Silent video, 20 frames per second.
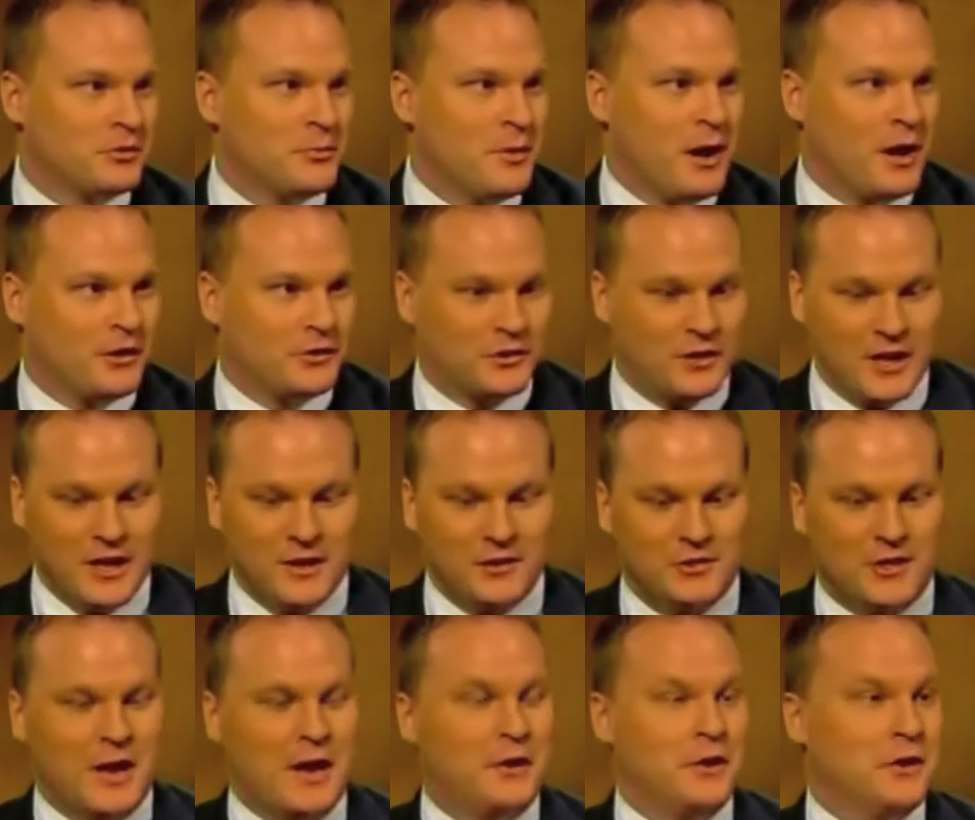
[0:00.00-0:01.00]
mosque,
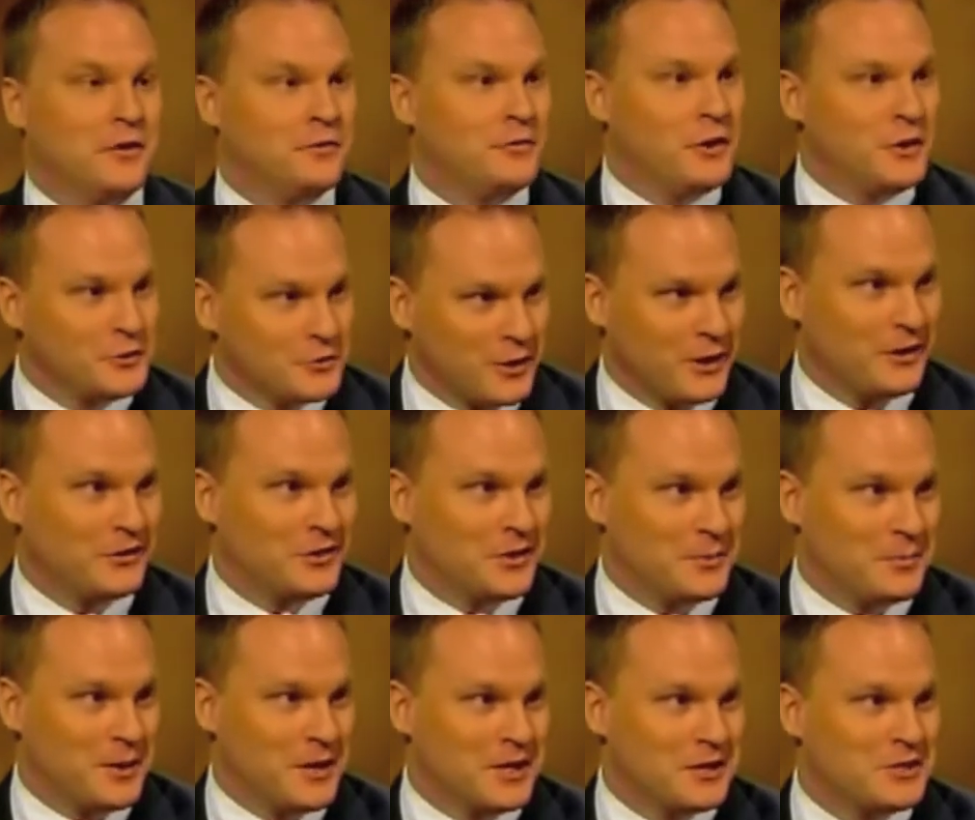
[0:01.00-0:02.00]
sent out a fundraising
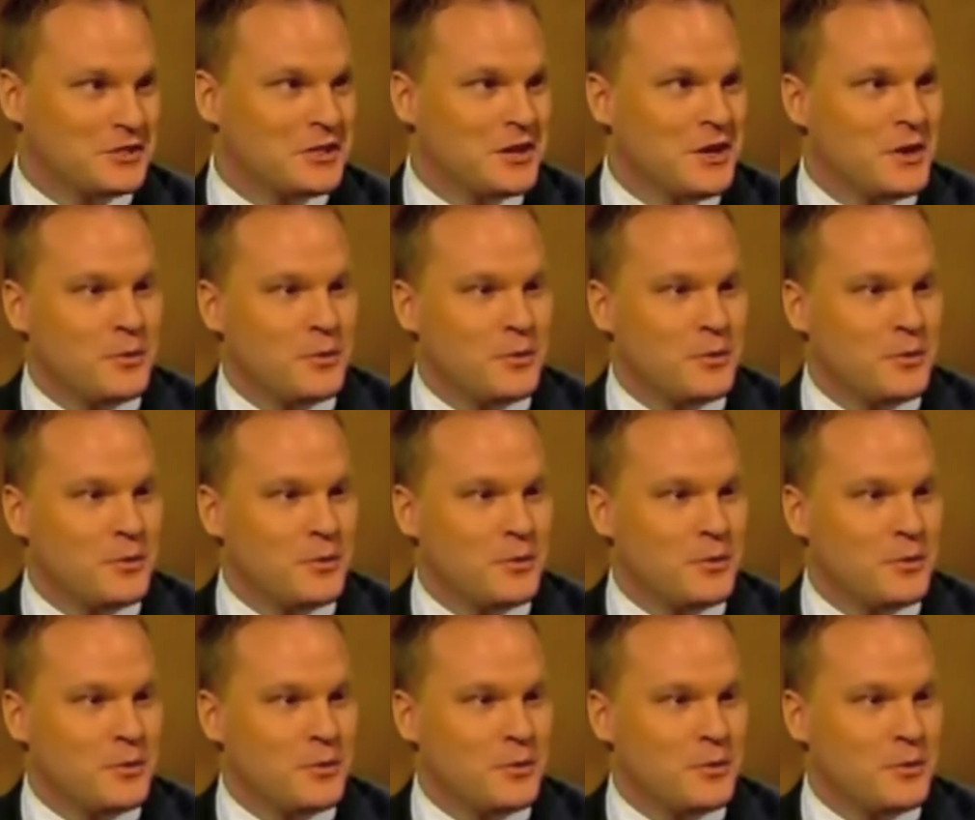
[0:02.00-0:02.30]
pitch